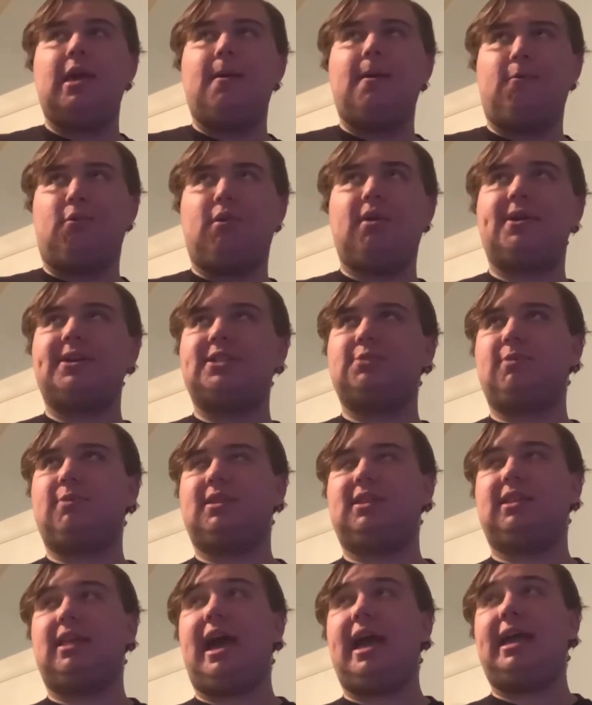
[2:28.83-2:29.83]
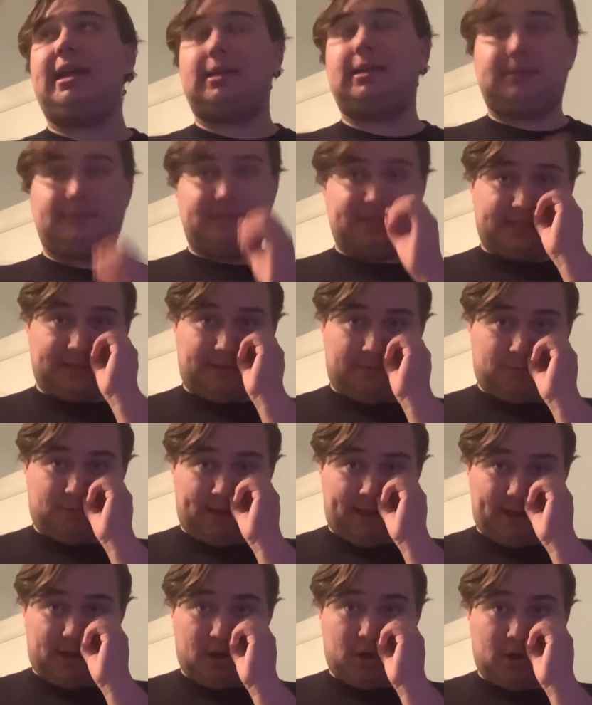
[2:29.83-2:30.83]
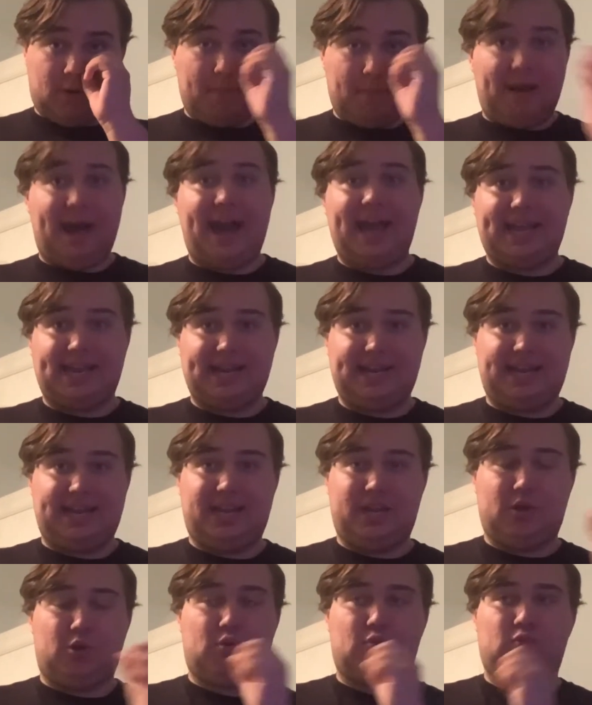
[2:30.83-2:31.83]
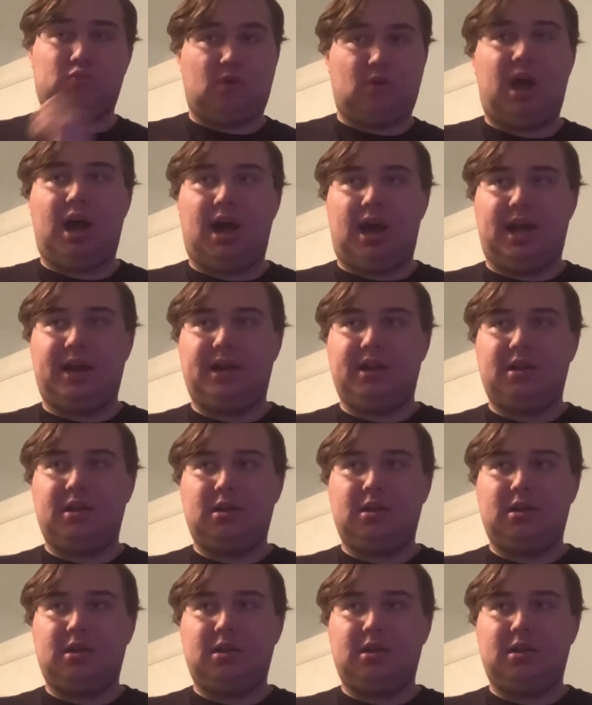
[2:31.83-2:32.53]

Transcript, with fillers: Whereas with like stuff like Hermione or Ron,